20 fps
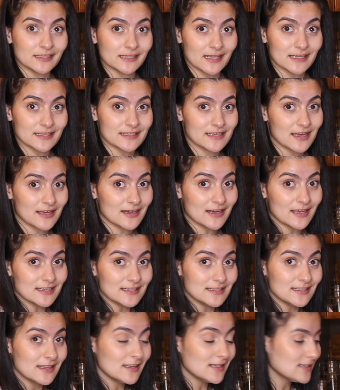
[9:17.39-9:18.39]
let's cut
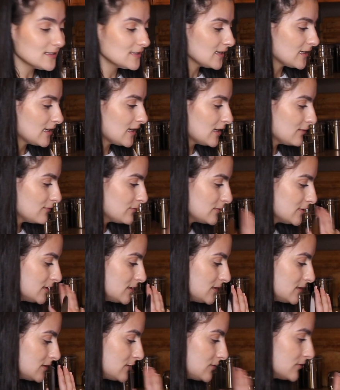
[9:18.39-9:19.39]
into this. Can't
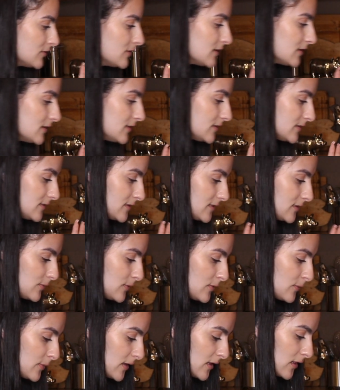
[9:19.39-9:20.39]
wait to try this, see
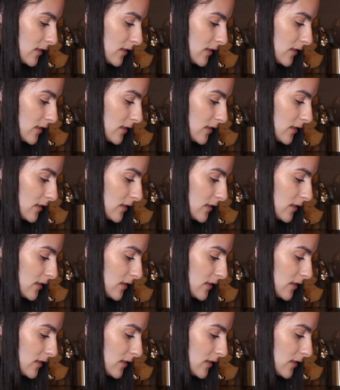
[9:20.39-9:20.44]
what we